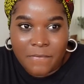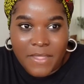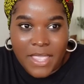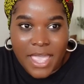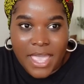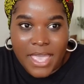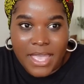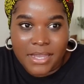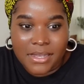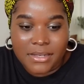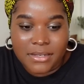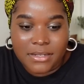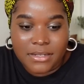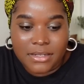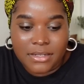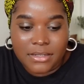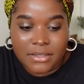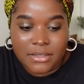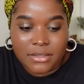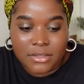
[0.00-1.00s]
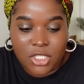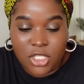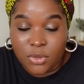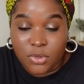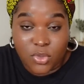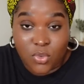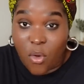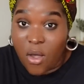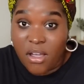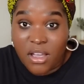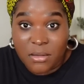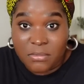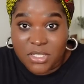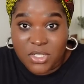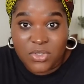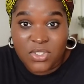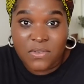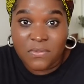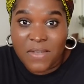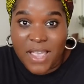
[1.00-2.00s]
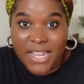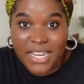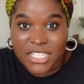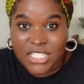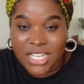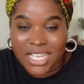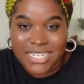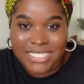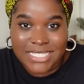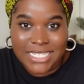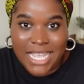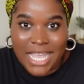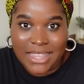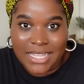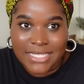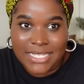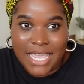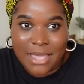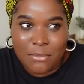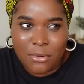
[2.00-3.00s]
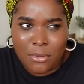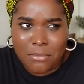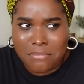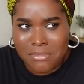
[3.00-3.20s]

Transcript: And she was welcome, she was invited, she got a seat at the table.